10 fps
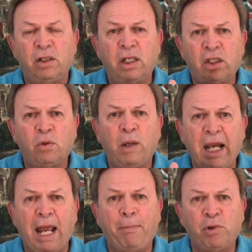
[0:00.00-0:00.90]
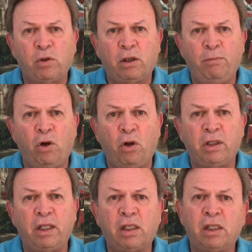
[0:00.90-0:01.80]
This is what happens with mold,
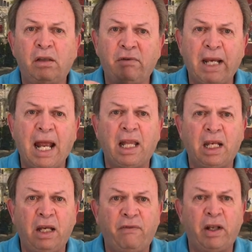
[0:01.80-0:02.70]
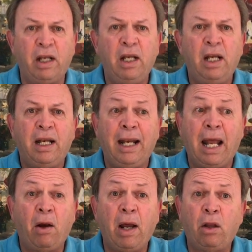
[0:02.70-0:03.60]
and this is the reality of it.
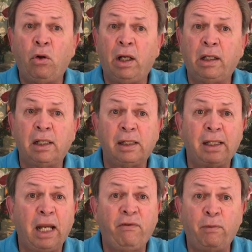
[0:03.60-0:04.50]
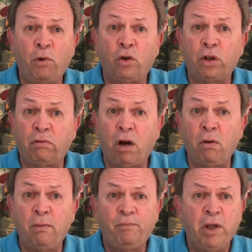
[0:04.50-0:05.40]
Now, how long does it take for mold to
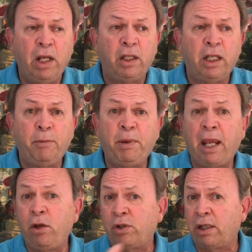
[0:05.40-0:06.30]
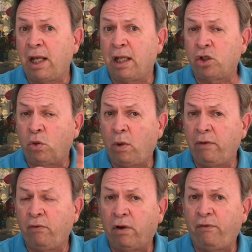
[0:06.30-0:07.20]
grow? The EPA used to tell us
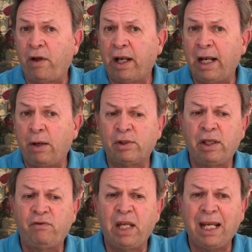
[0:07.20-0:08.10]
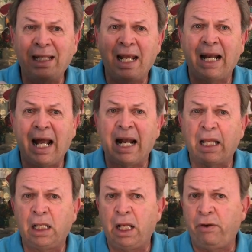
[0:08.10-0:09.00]
24 to 48 hours. They've taken that out
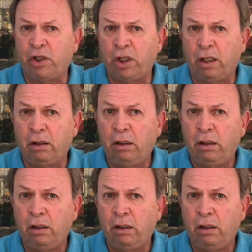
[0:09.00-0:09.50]
of the literature.